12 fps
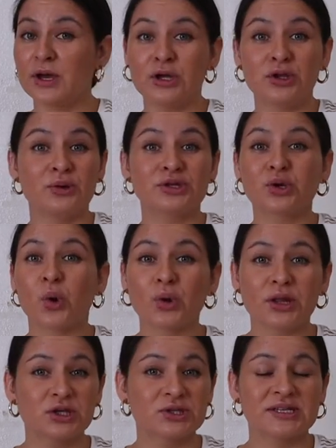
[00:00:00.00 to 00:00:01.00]
You can
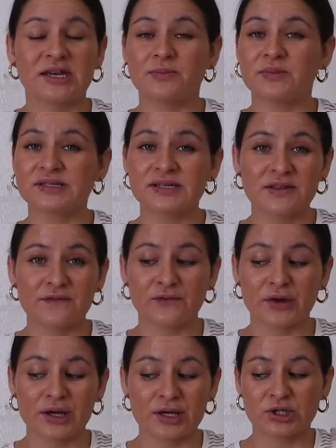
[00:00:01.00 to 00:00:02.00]
totally just keep this in the
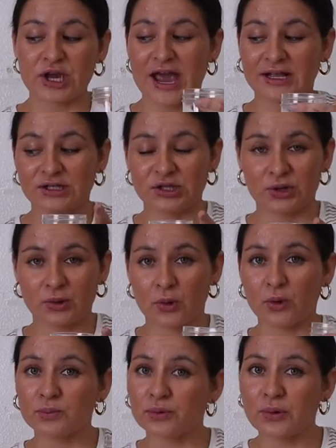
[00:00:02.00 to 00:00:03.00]
fridge, add it to your
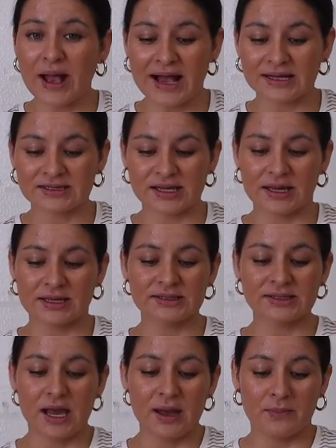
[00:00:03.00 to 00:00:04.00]
cold brew as is,